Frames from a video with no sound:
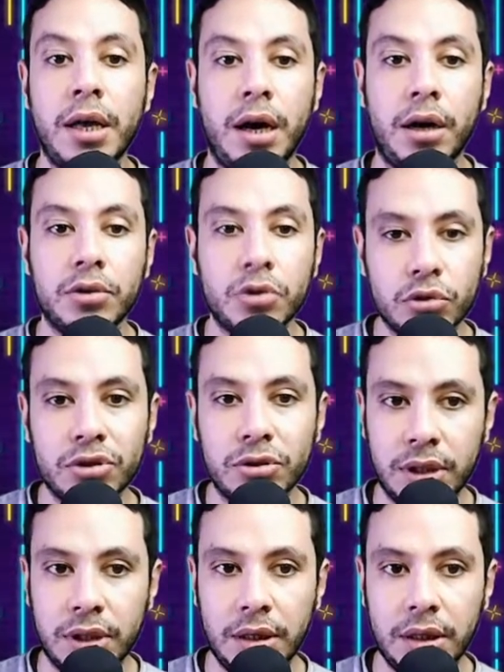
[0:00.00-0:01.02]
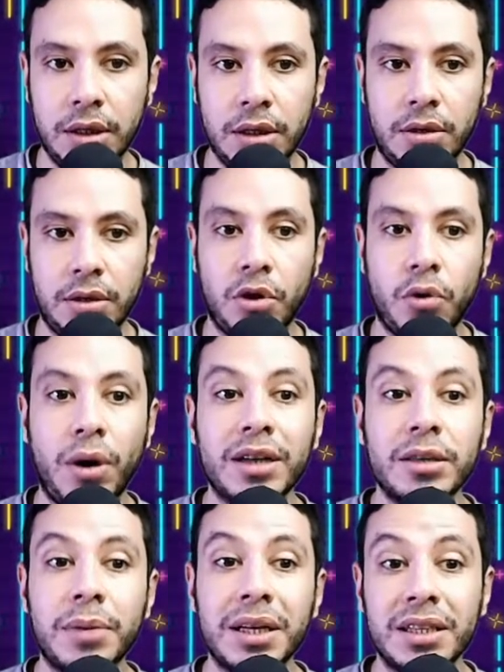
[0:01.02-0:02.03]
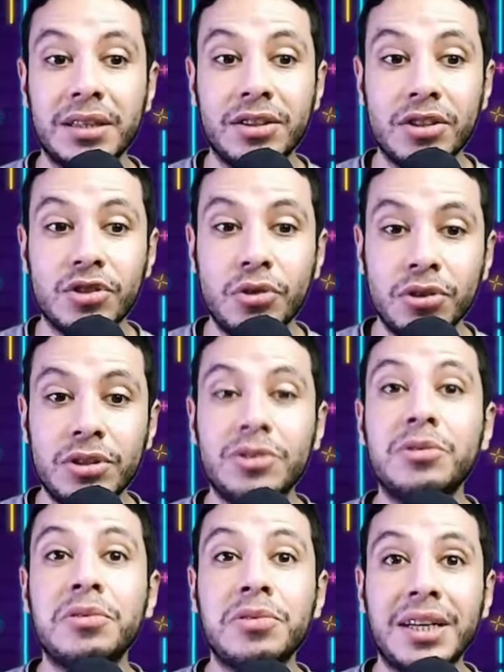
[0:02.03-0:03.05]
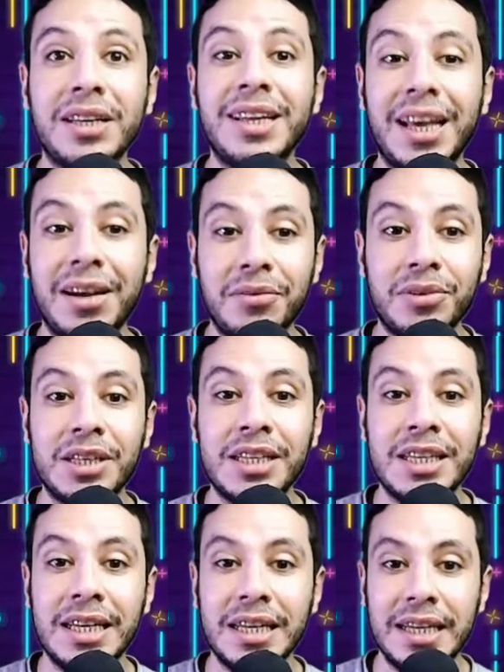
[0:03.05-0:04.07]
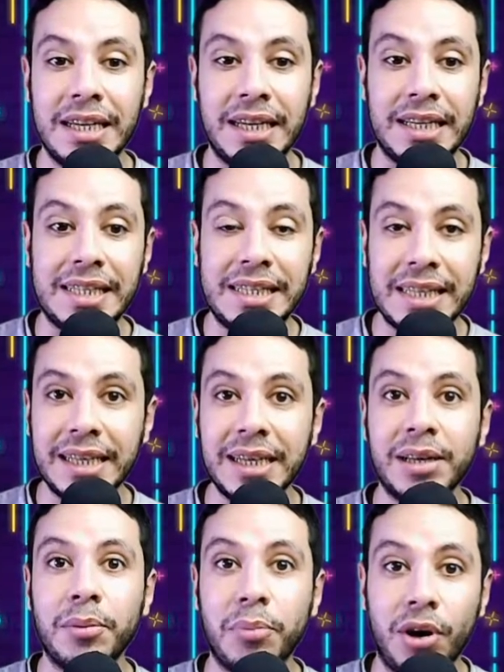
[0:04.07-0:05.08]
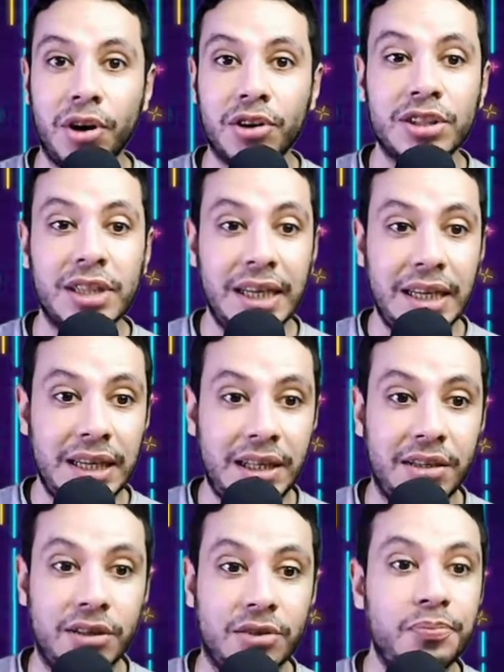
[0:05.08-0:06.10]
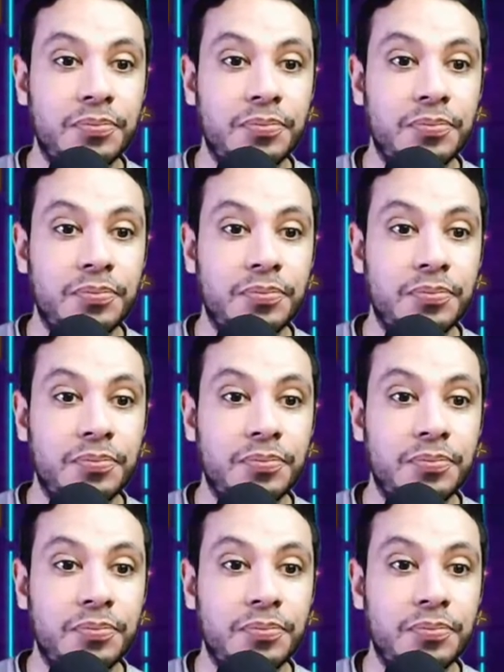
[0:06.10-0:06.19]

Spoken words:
are not really required, but it is good to fill every single part here.